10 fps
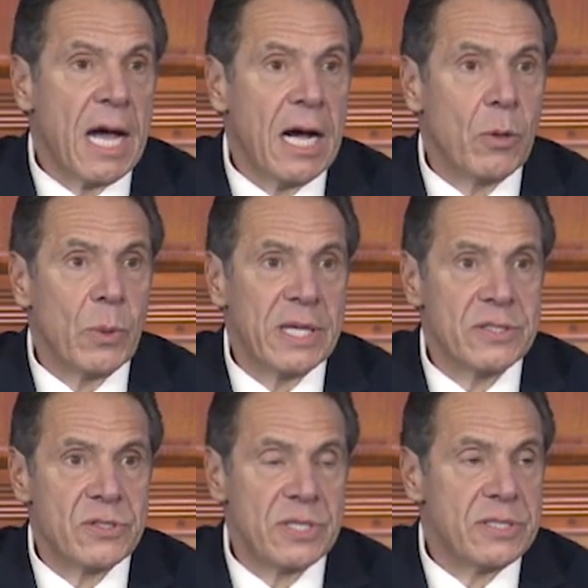Uh, we
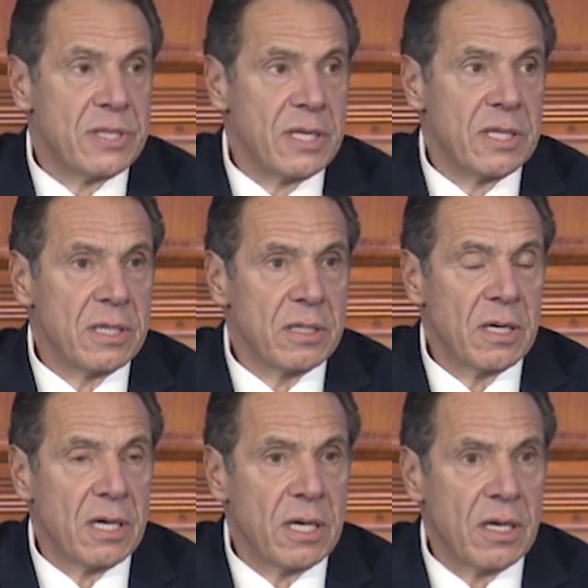insisted
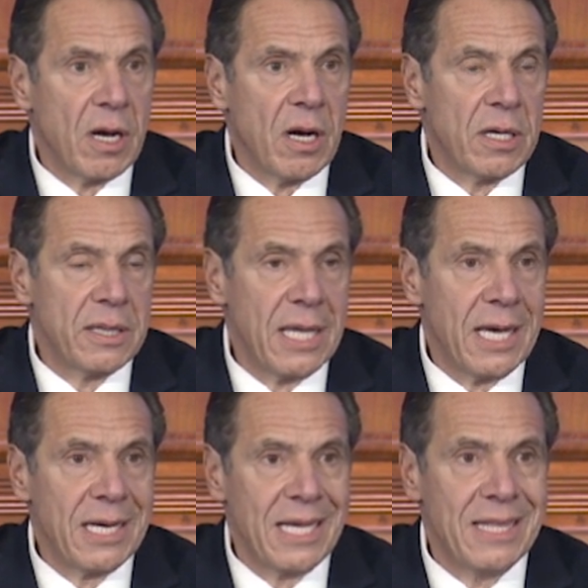uh, on
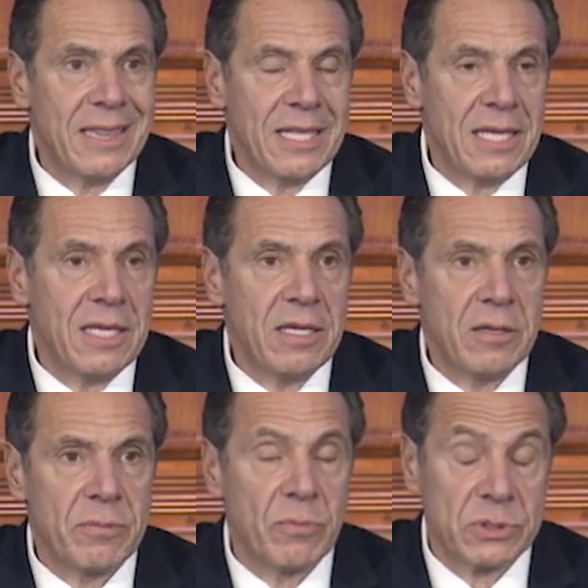that in the
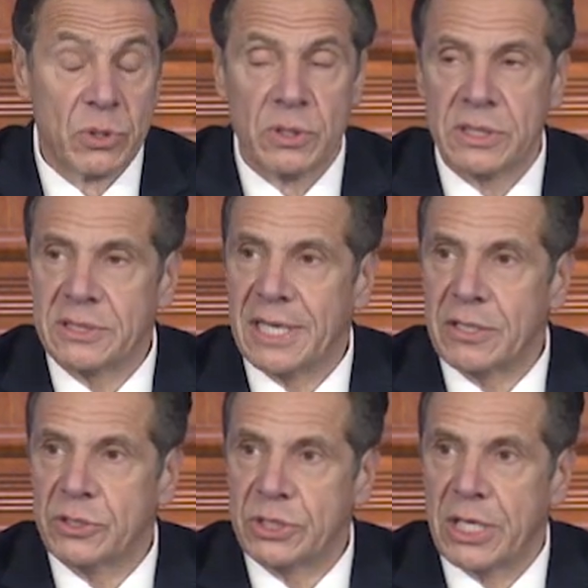what's called the
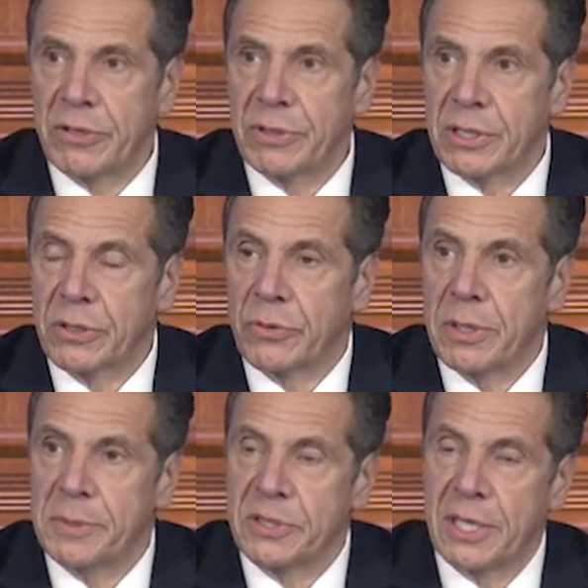data sharing
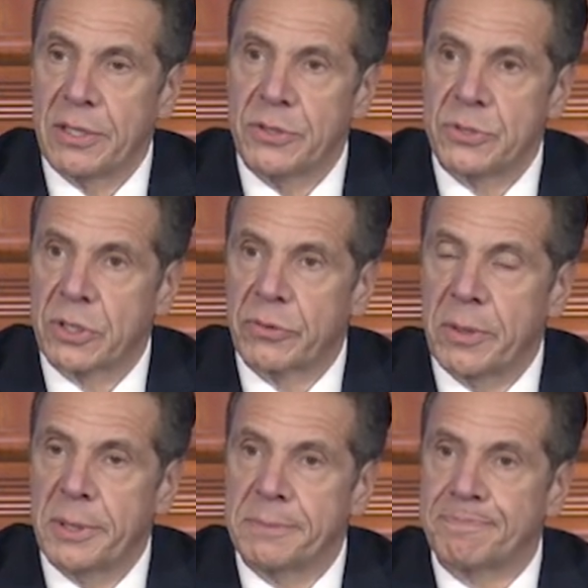agreement, data use
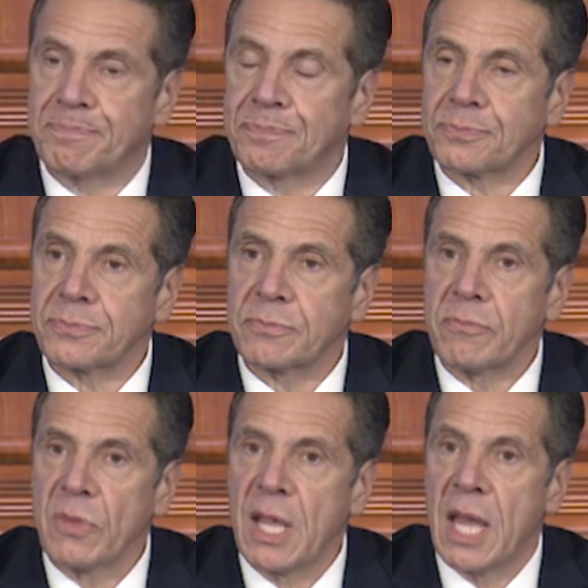agreement,
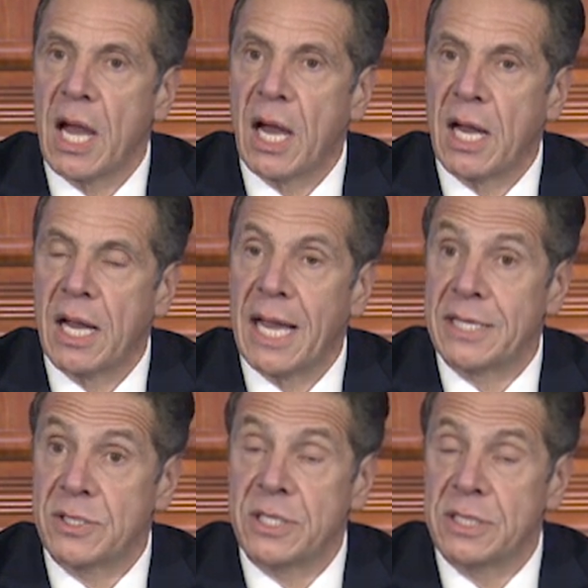uh,
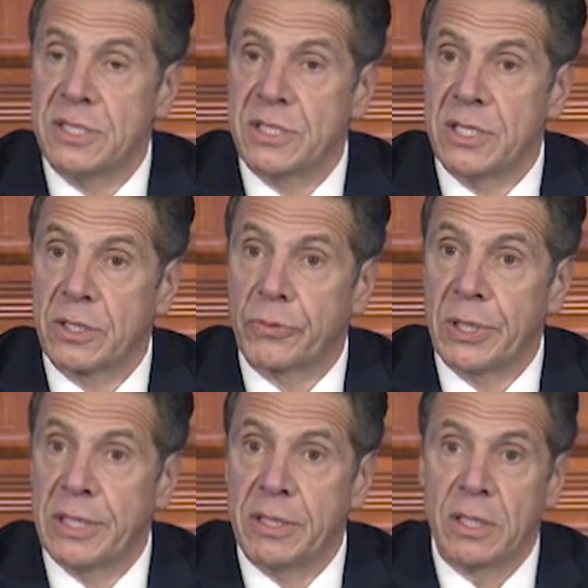and CDC
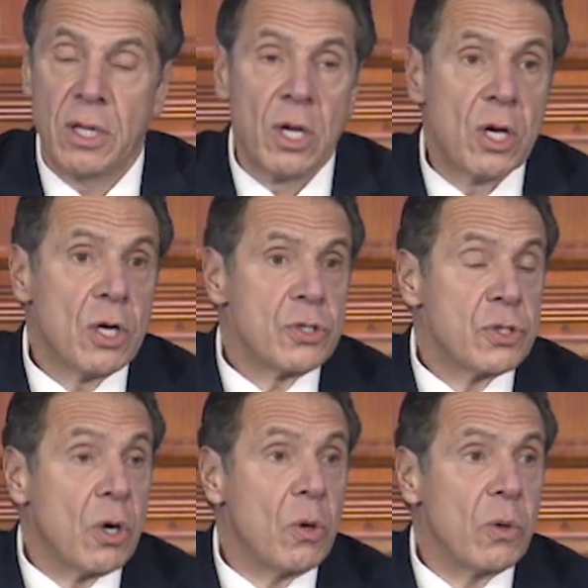agreed.
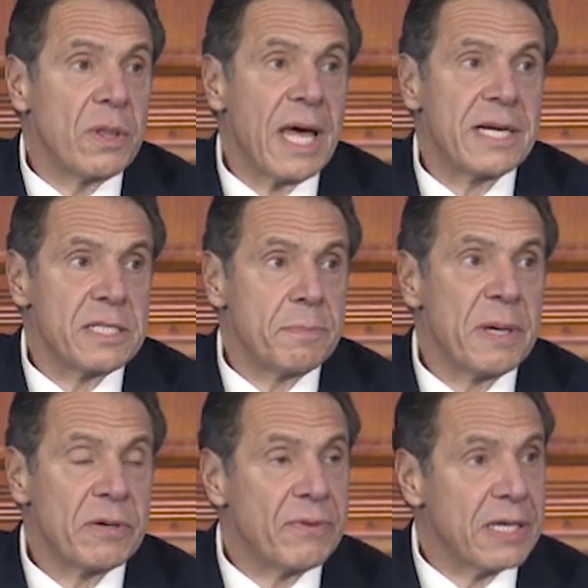So that is a
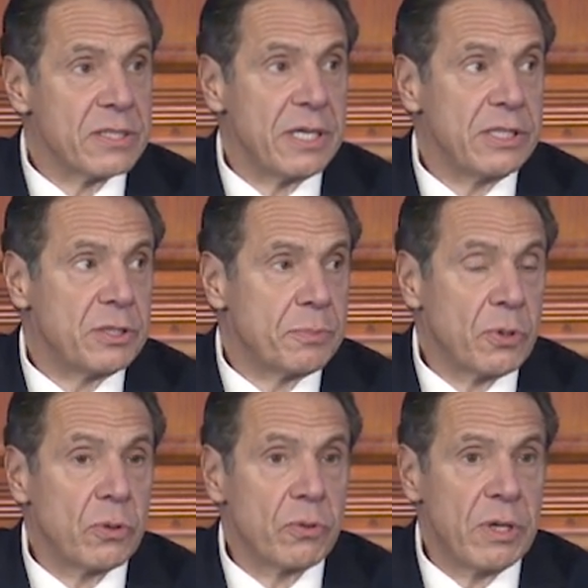better vaccination
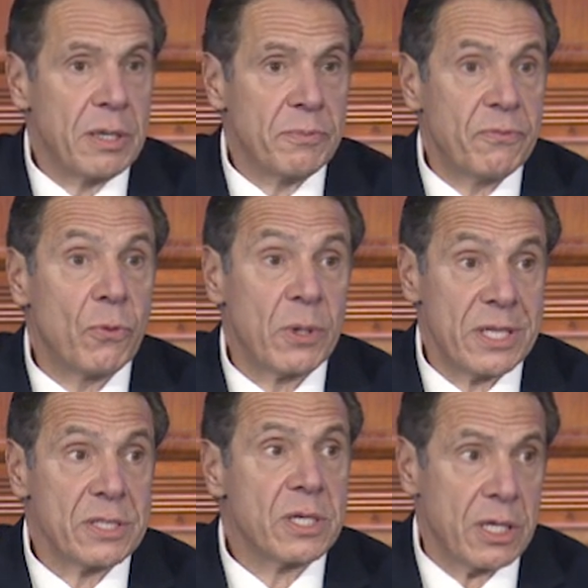program for
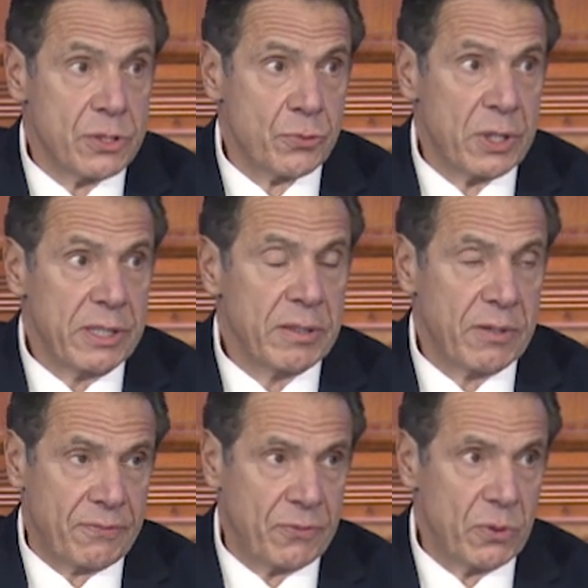this country
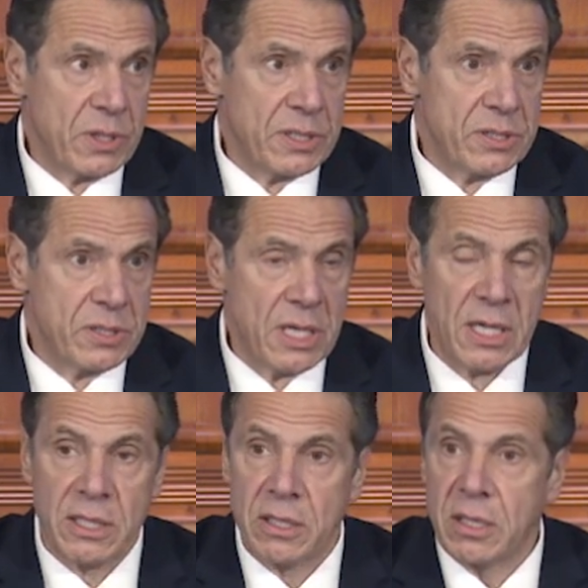and for this state.